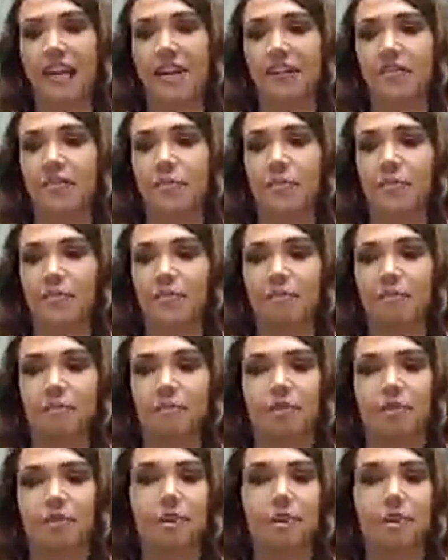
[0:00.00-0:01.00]
And,
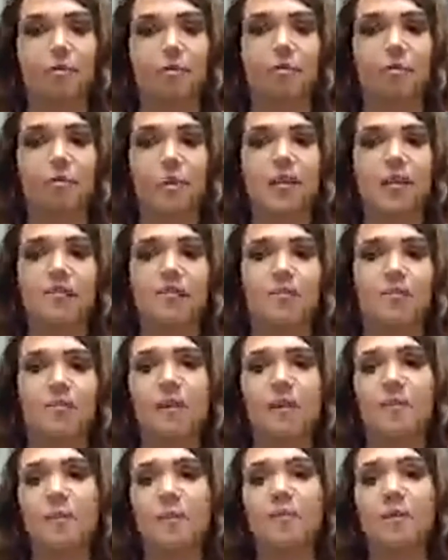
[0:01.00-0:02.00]
you know,
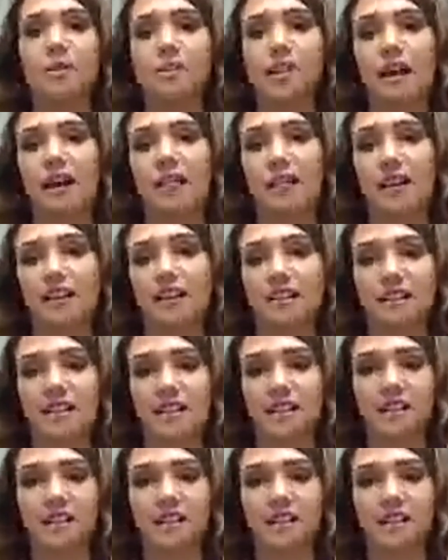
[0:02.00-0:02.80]
we make people tell us